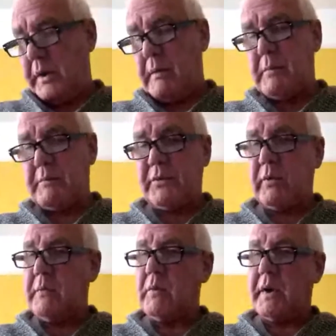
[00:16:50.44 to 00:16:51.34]
A number
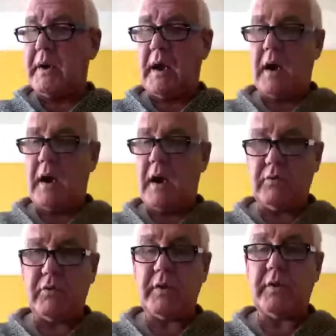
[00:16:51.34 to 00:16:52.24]
between 1 and
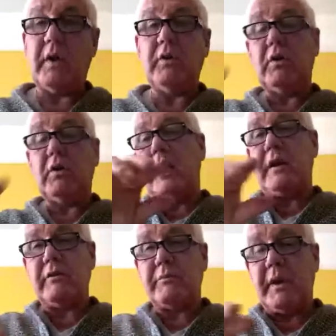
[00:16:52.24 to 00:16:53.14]
100, and you can
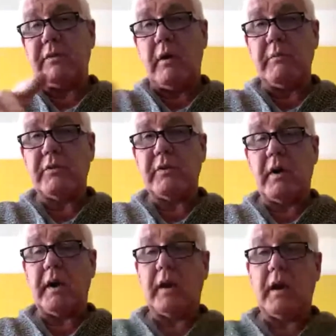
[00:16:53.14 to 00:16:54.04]
enter as many times as you
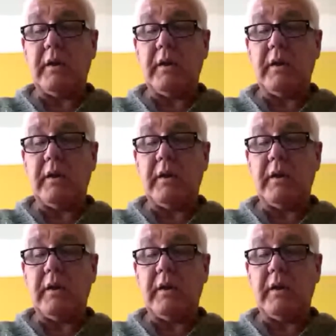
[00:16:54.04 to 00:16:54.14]
like,